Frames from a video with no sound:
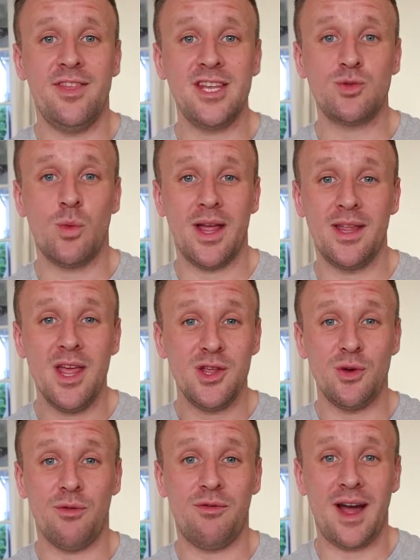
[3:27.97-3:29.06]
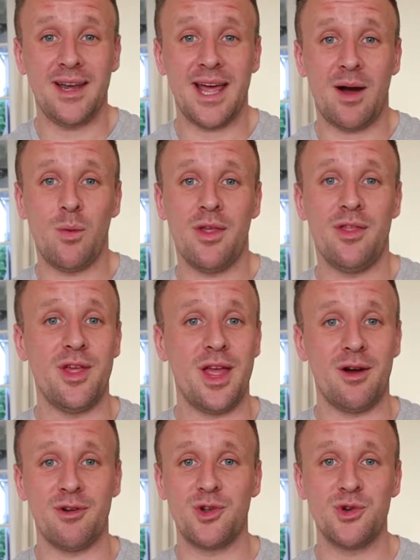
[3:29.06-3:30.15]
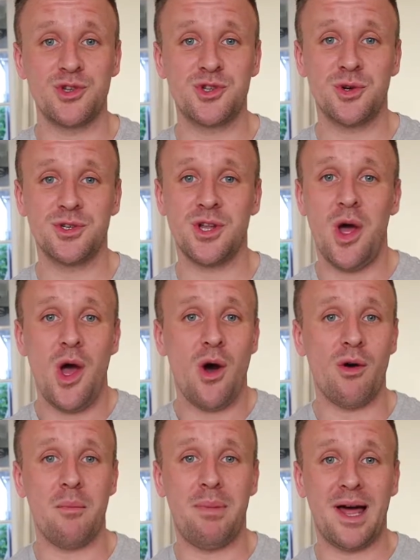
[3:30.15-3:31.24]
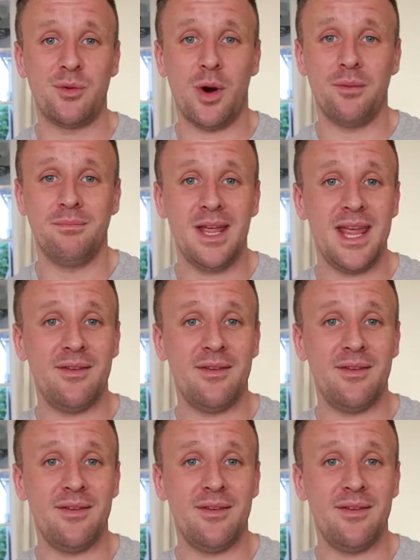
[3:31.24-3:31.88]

This way, you'll find out whether they are a good sourcer or a bad one,